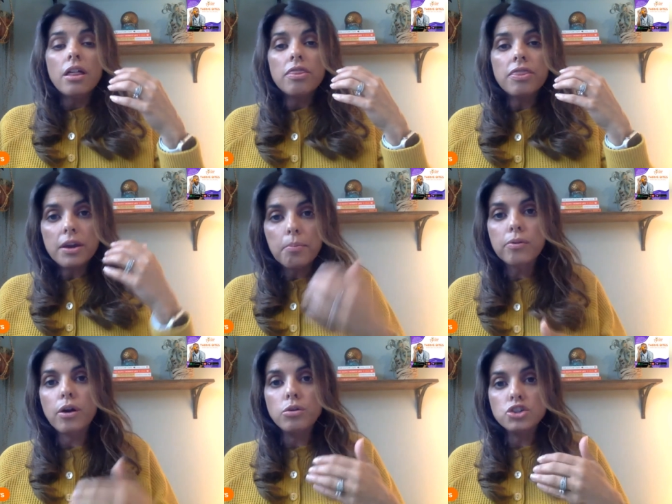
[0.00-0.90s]
the
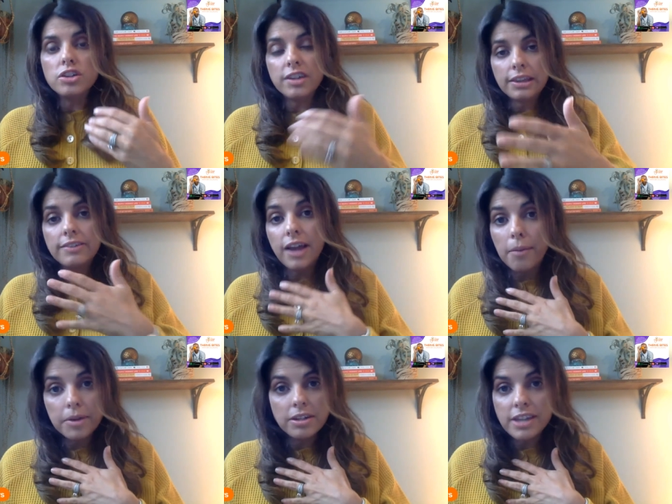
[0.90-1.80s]
approaches. At least
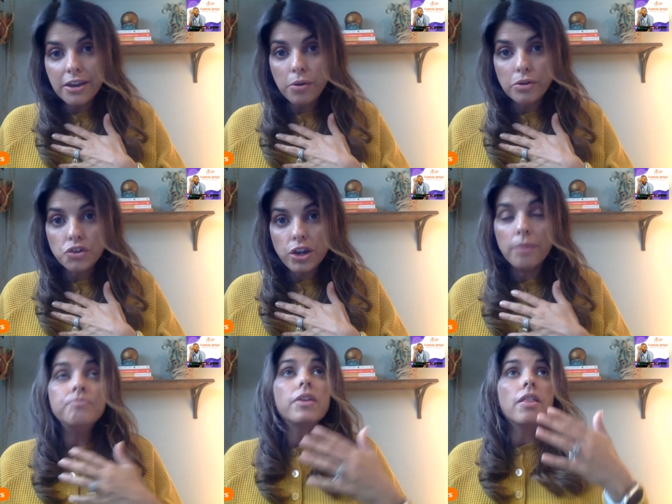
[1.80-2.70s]
I'm going to take ownership.
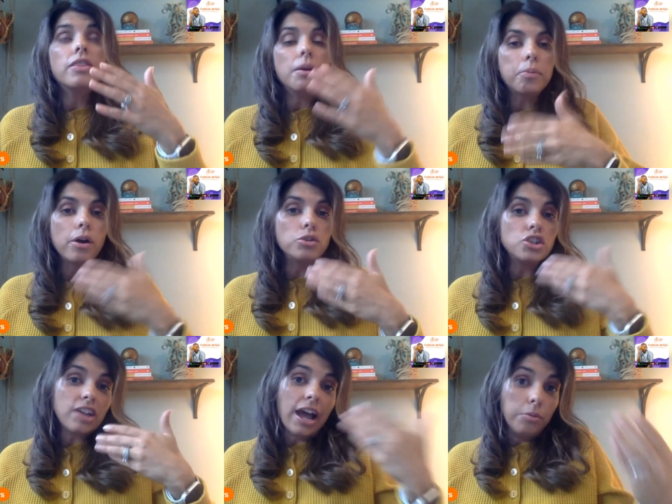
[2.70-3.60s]
The
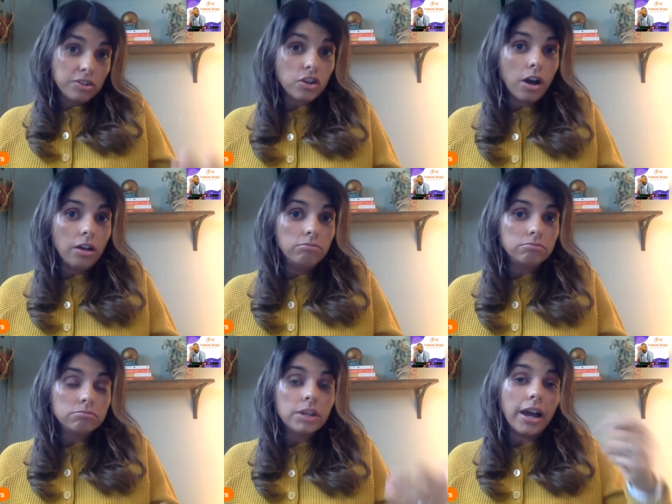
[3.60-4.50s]
approaches I was taught
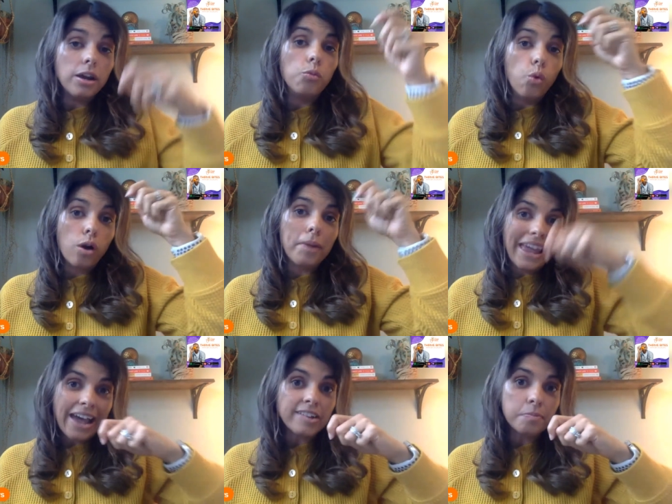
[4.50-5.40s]
kind of wore my
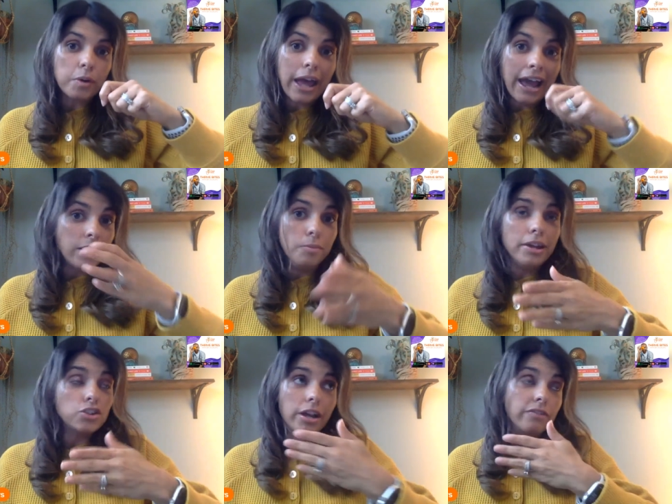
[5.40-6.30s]
expert hat. You
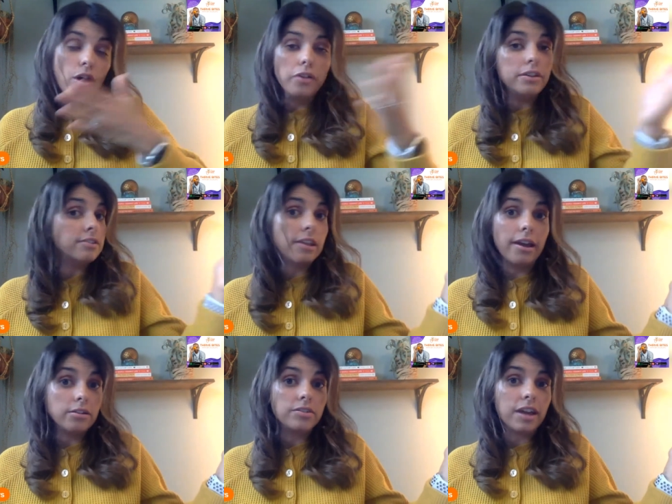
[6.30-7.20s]
mentioned I have all these
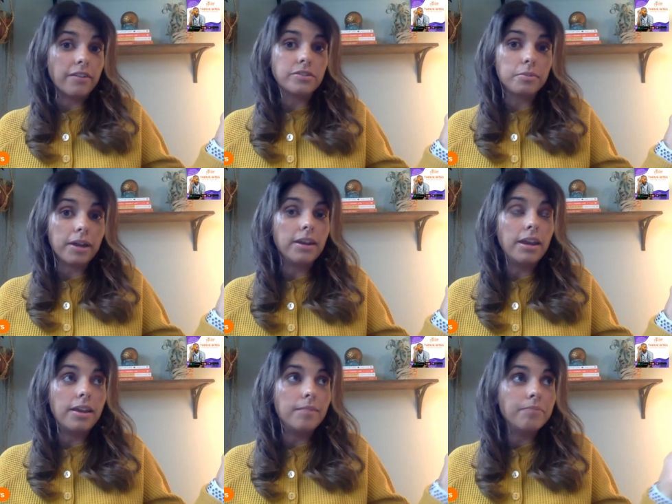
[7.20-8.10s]
letters after my
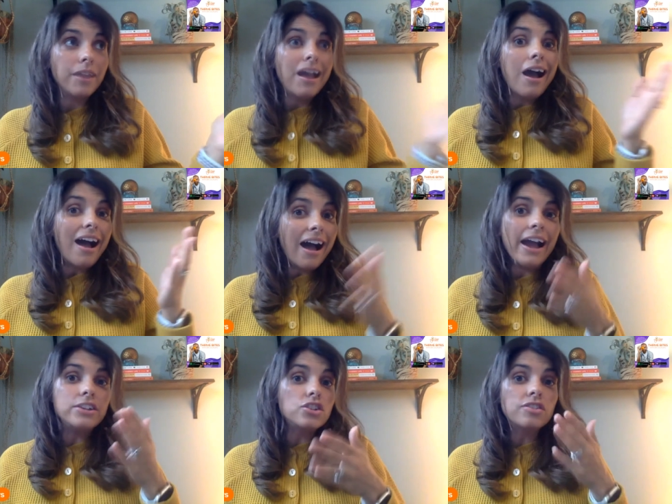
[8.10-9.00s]
name.
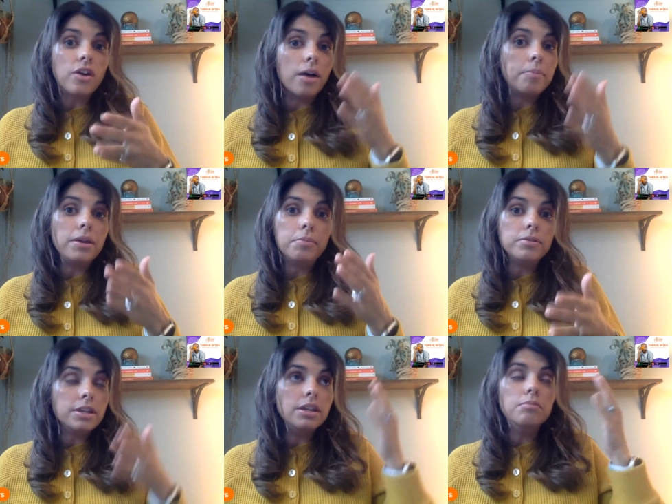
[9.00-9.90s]
I just thought people
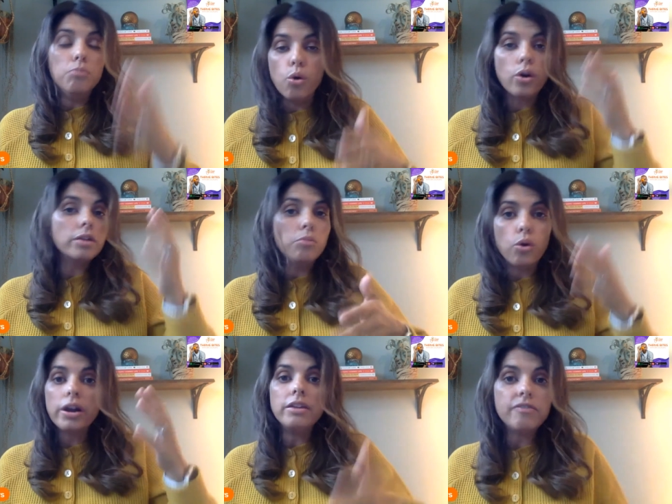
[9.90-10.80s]
needed more and
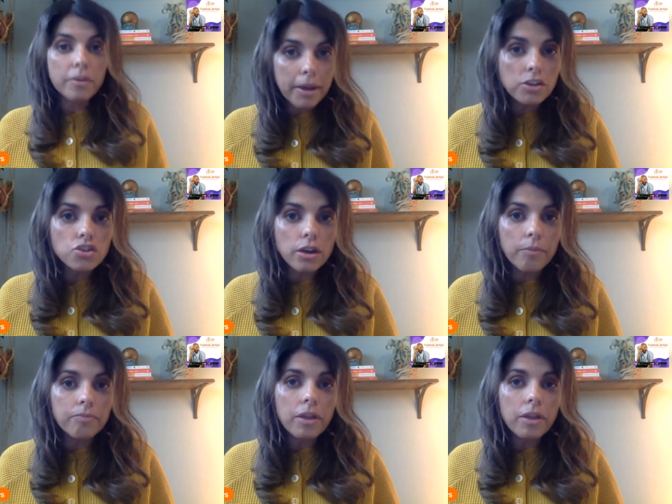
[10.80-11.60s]
more information.